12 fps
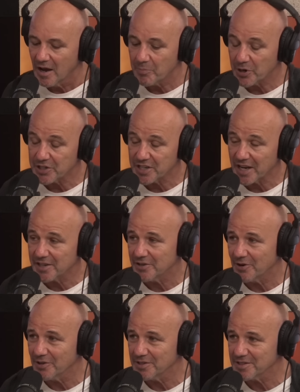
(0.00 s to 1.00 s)
Appreciate
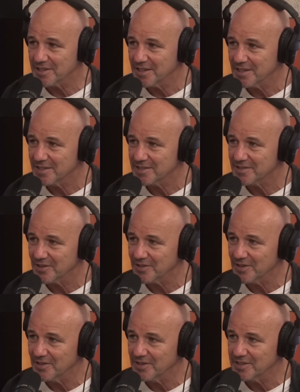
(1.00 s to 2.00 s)
your honesty. It's not
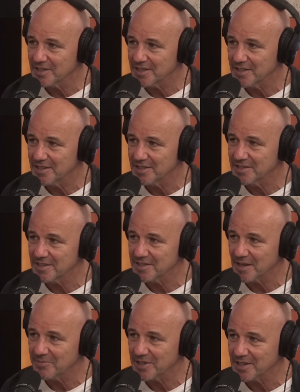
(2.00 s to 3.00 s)
an easy, easy
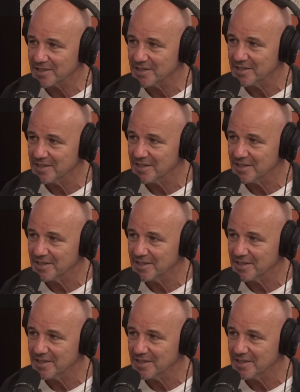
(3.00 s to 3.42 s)
subject.